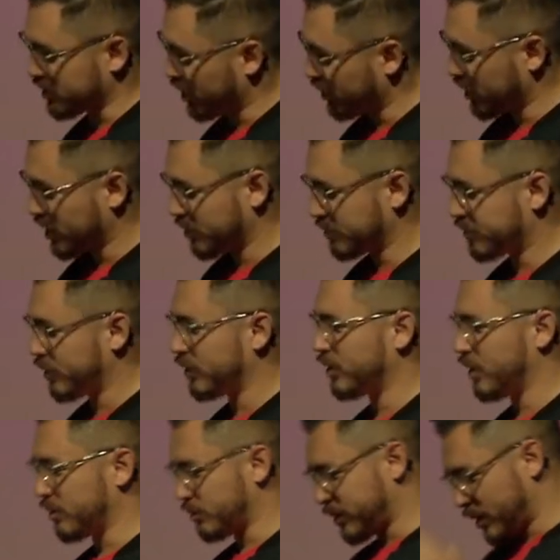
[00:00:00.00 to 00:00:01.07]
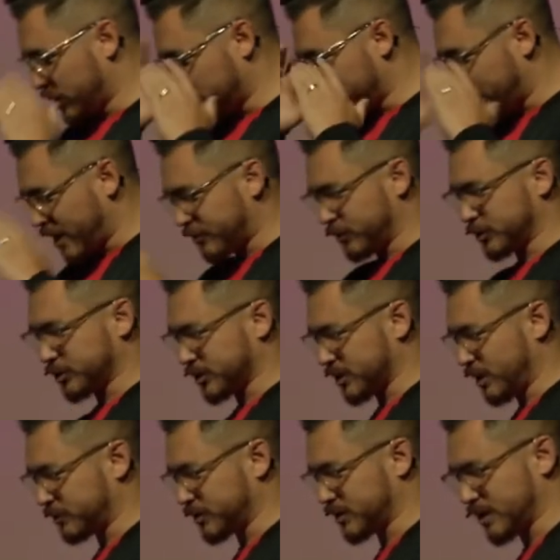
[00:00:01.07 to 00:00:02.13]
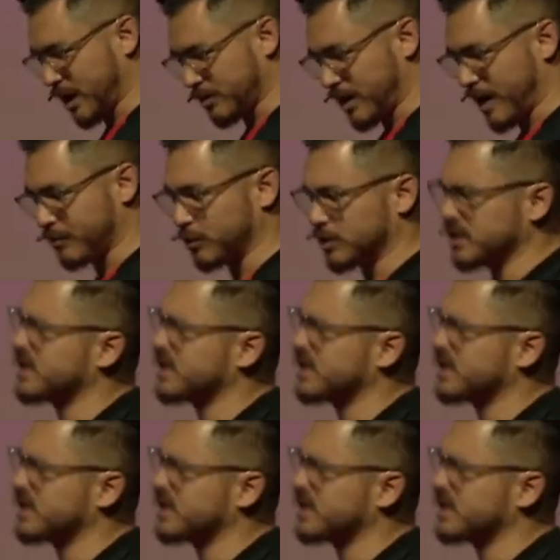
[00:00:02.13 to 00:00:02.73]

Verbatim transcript: unblindfold yourself. Stay blindfolded.